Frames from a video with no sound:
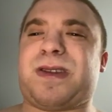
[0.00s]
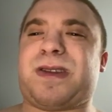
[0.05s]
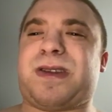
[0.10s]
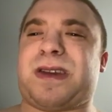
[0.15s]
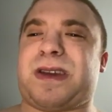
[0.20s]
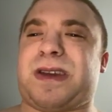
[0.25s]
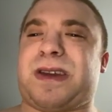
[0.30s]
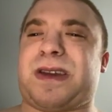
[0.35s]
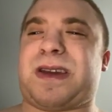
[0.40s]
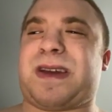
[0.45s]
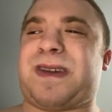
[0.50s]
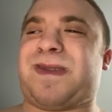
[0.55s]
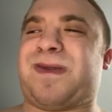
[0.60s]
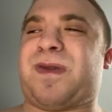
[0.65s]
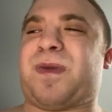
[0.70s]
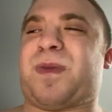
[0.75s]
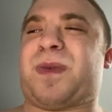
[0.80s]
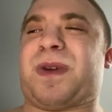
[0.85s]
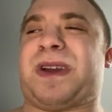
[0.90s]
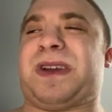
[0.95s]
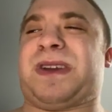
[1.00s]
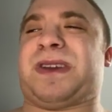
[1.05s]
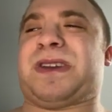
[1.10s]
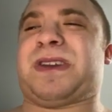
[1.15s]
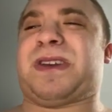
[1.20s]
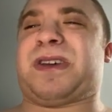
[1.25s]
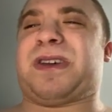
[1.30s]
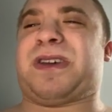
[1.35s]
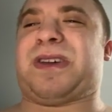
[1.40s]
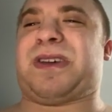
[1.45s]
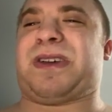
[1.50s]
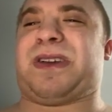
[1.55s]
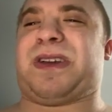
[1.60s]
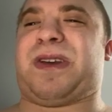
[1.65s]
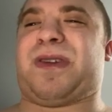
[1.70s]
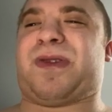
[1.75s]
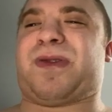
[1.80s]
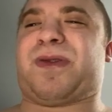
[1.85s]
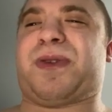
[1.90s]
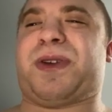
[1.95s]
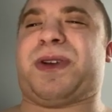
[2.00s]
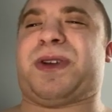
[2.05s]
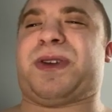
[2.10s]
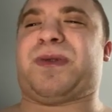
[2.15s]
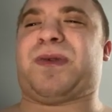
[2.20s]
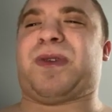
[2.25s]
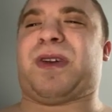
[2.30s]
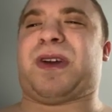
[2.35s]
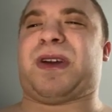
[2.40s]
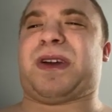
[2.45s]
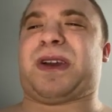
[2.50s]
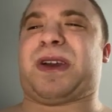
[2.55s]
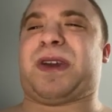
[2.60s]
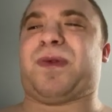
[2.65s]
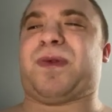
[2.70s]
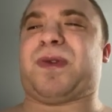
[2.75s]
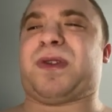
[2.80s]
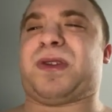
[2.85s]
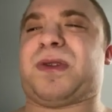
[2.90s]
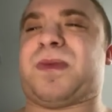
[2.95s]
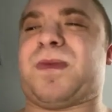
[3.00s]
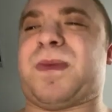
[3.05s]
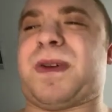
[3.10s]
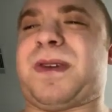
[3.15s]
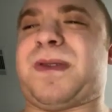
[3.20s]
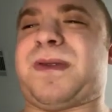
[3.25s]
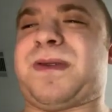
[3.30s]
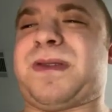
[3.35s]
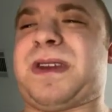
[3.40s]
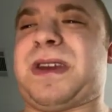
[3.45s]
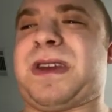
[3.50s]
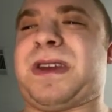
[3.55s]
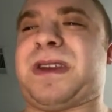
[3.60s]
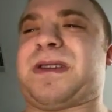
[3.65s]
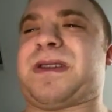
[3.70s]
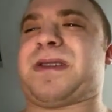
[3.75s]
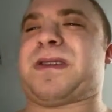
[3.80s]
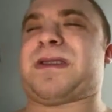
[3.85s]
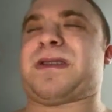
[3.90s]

that everybody saw, you know, Chris Rock and Will Smith did.